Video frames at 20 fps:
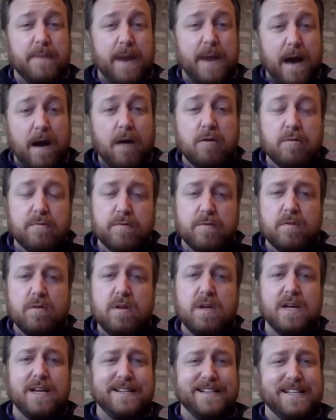
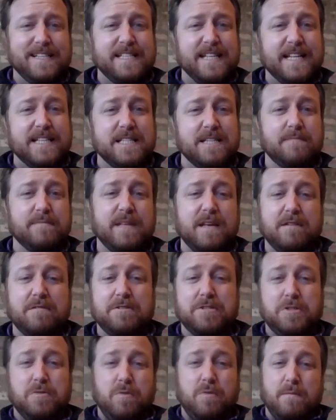powerful to send some
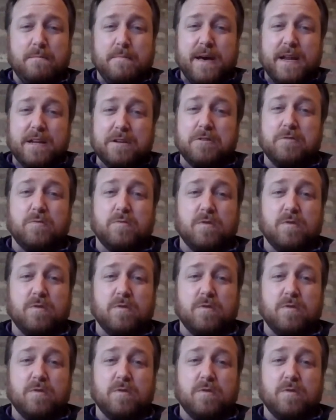letters to our medical